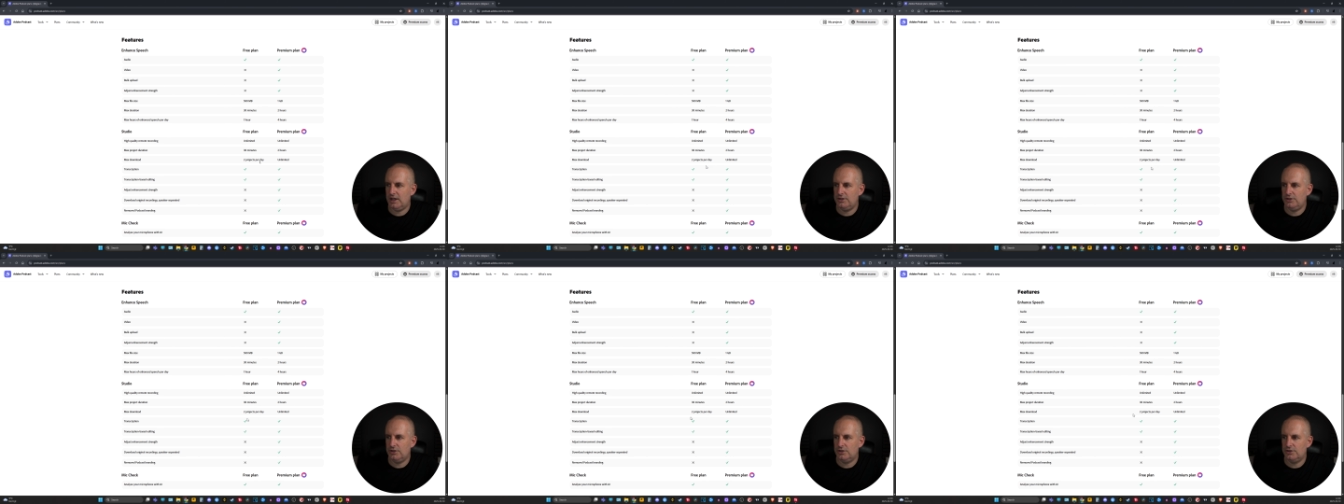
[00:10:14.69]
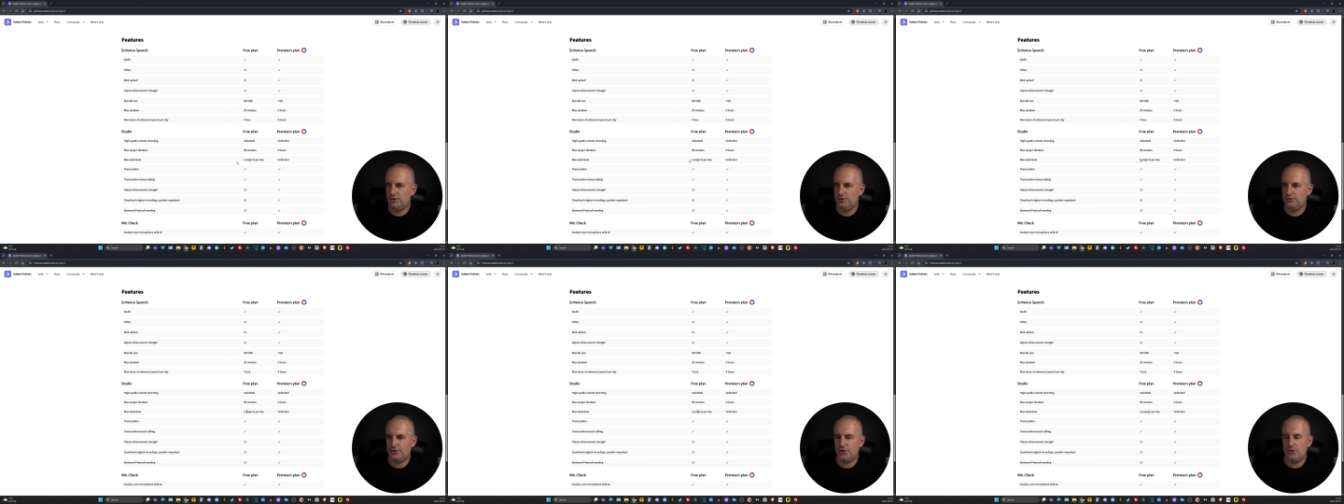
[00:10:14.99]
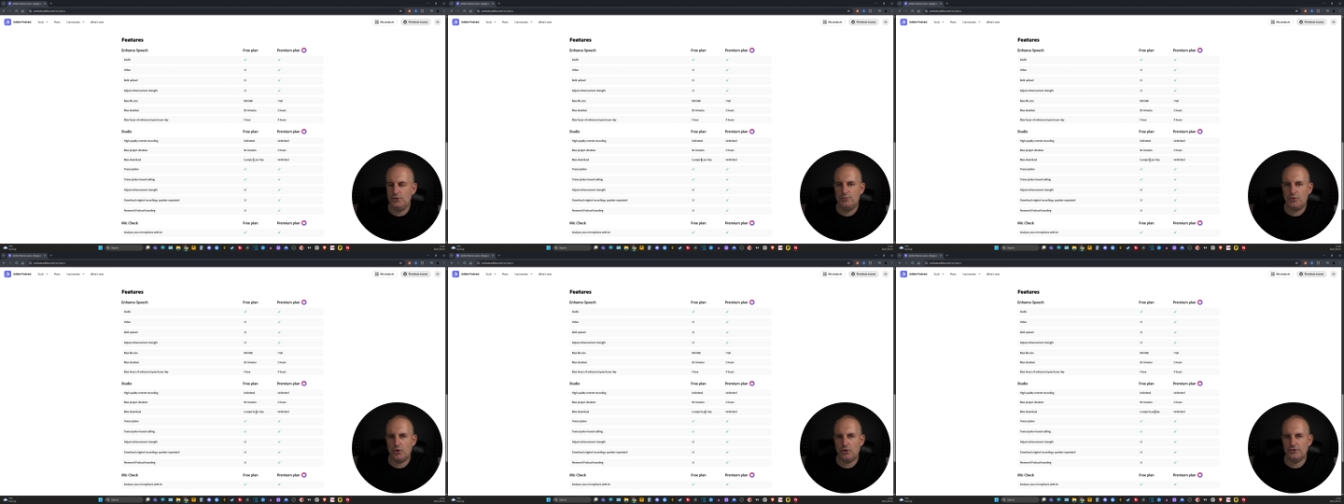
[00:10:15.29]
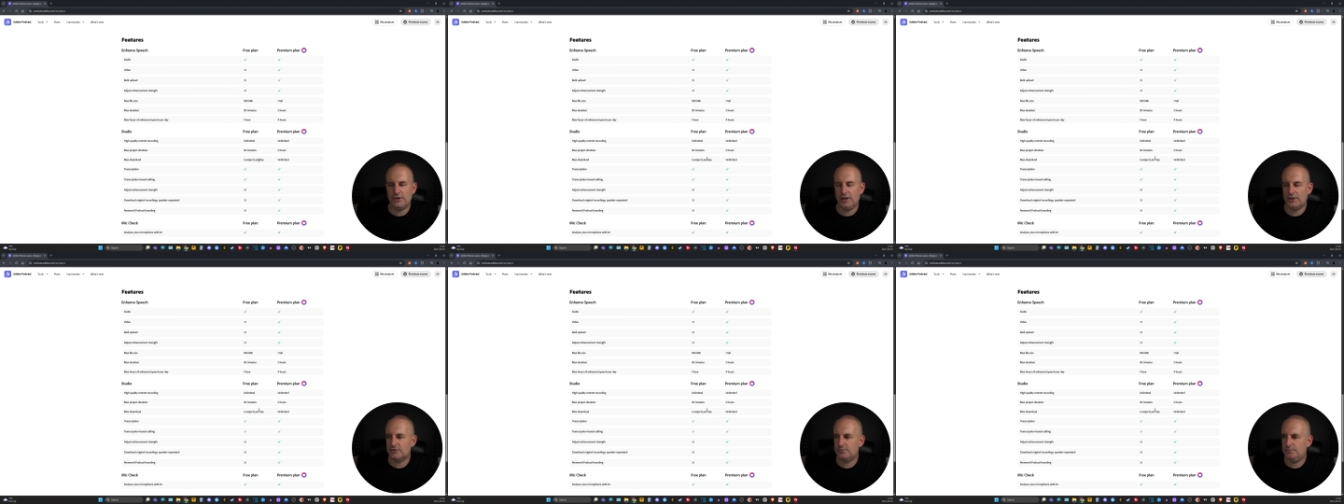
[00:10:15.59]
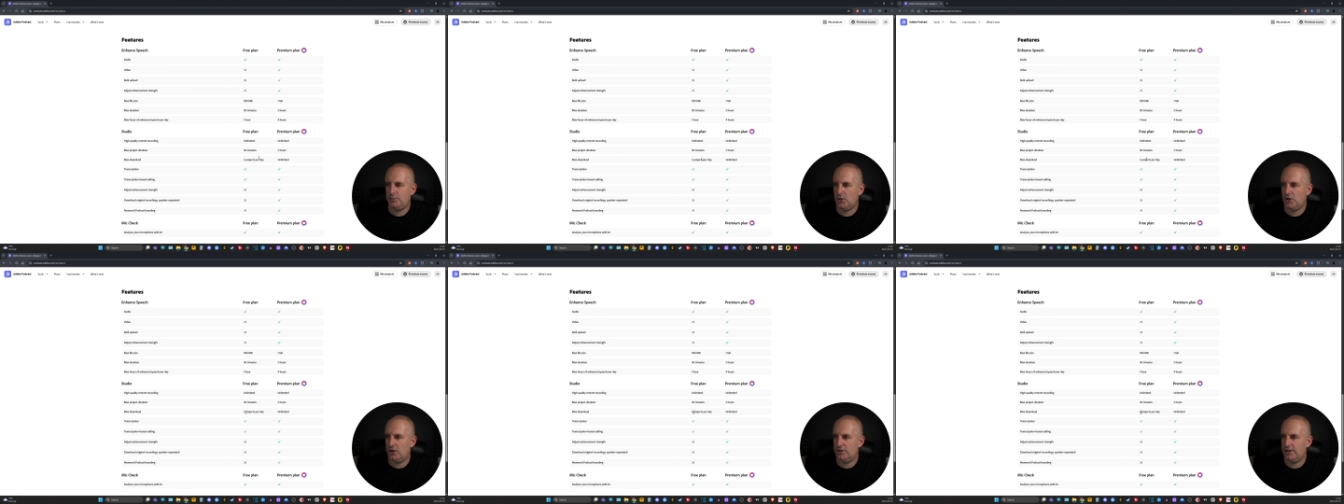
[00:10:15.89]
and you can do 2 projects
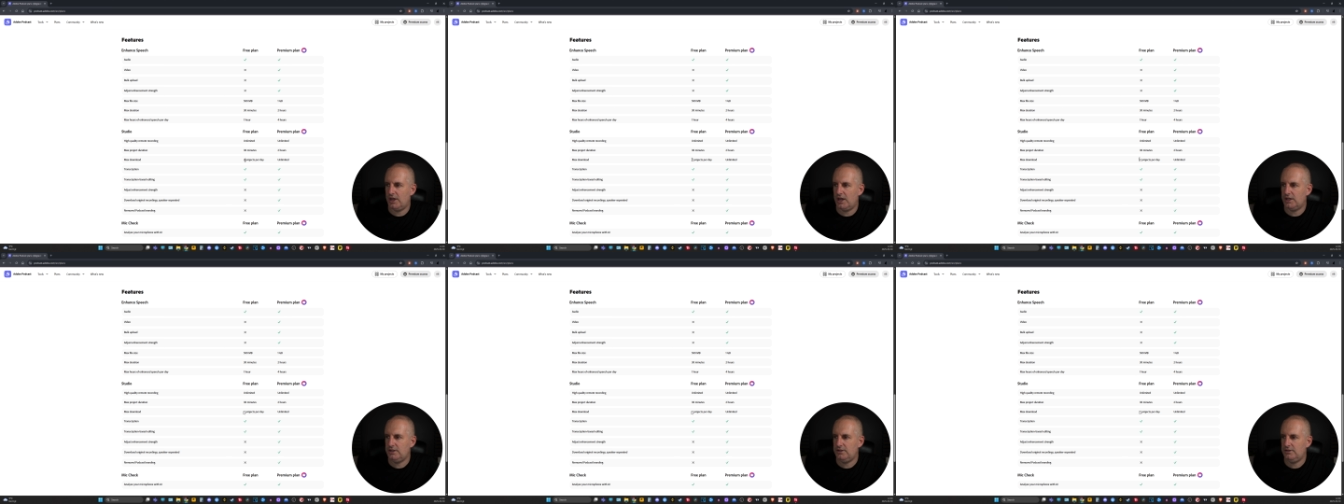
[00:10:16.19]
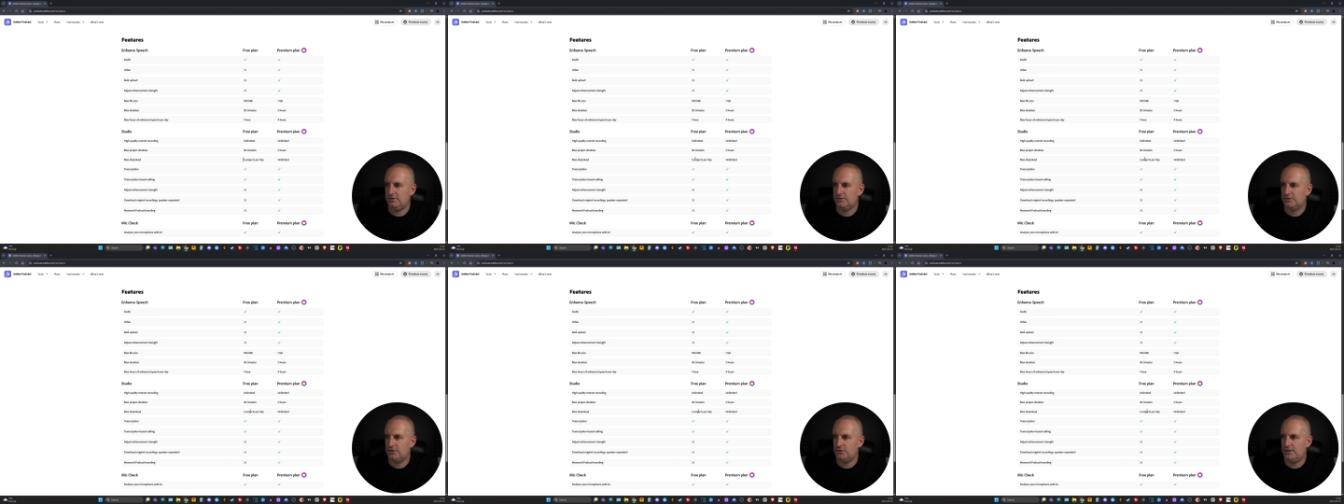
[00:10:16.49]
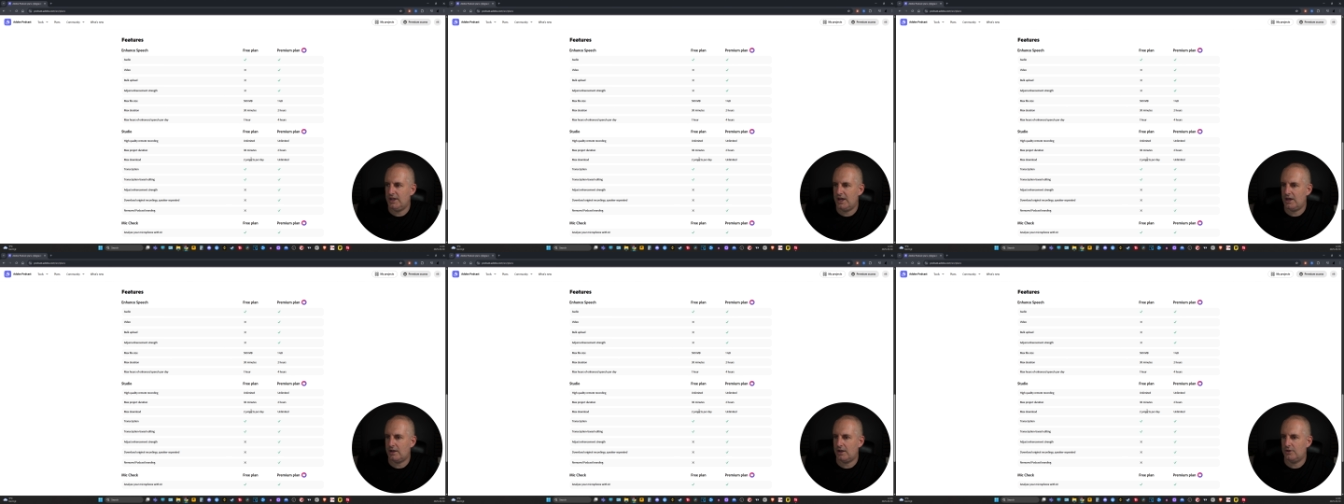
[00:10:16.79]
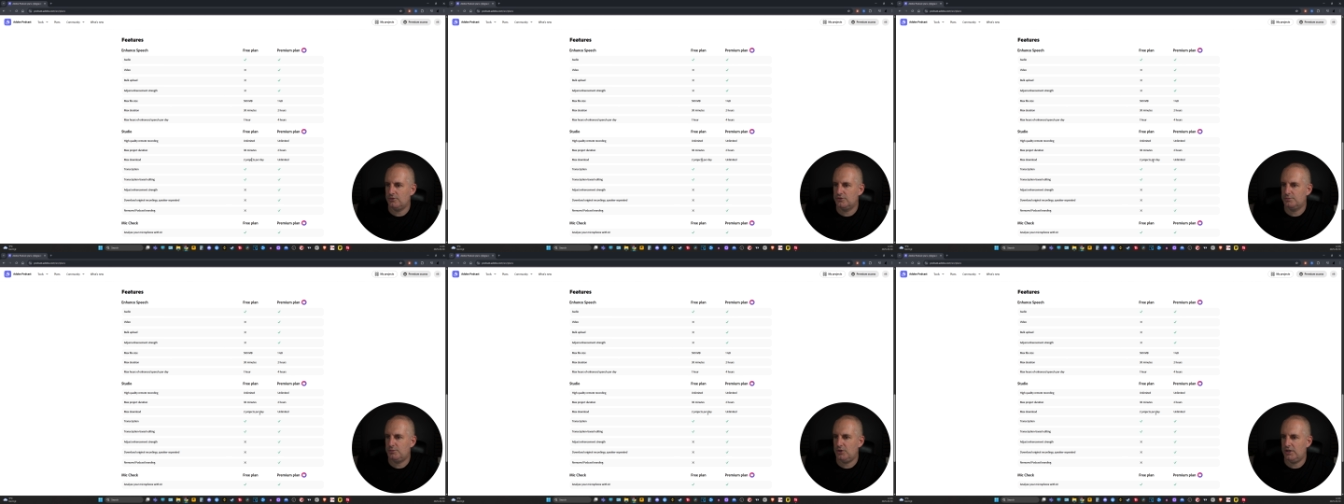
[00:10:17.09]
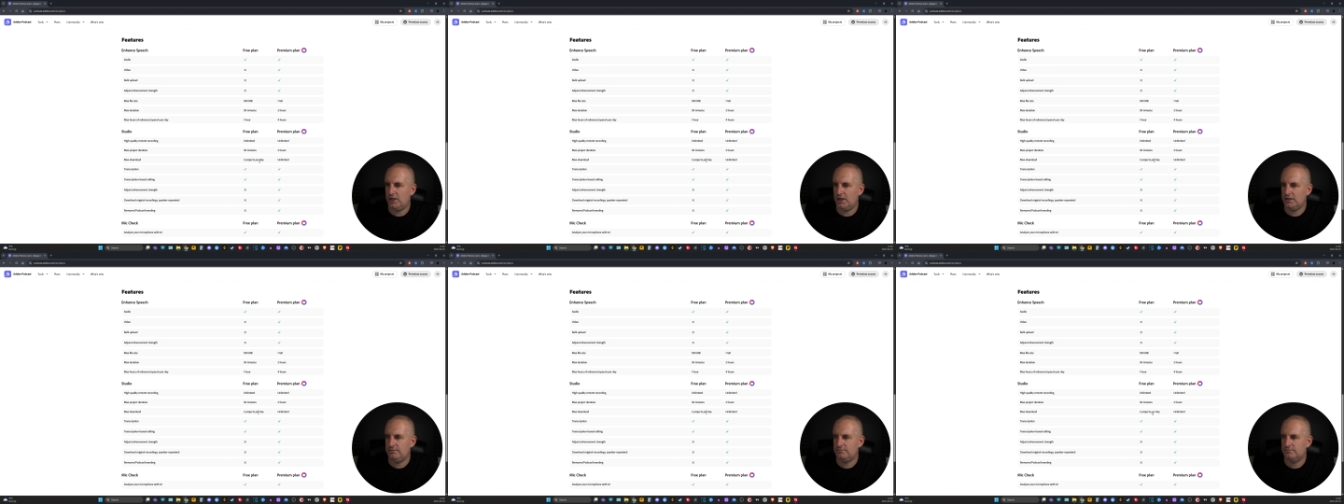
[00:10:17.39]
per day, 2 downloads
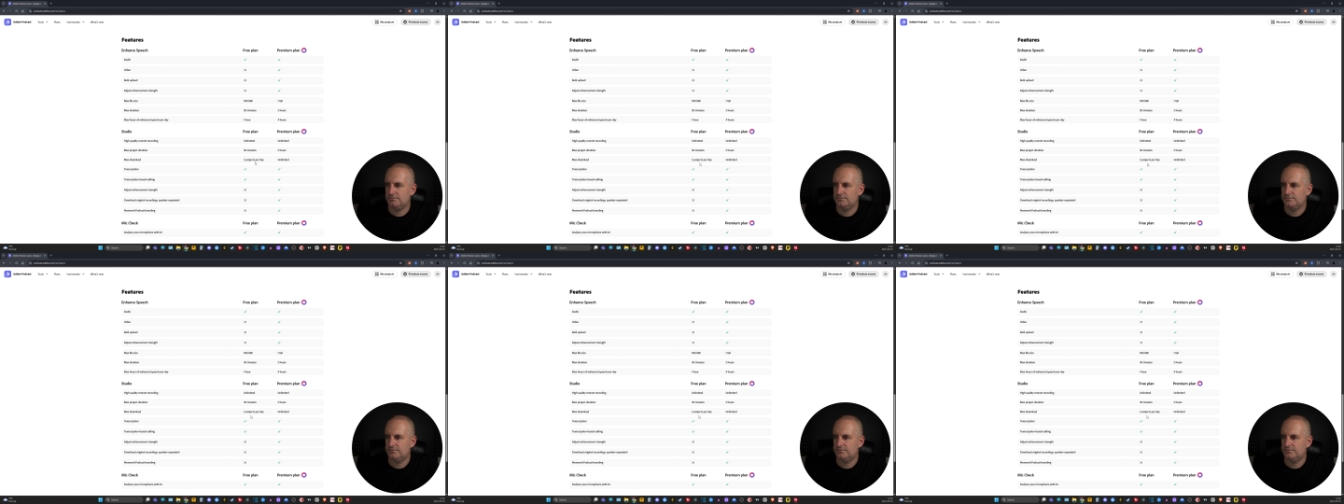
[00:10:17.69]
per day.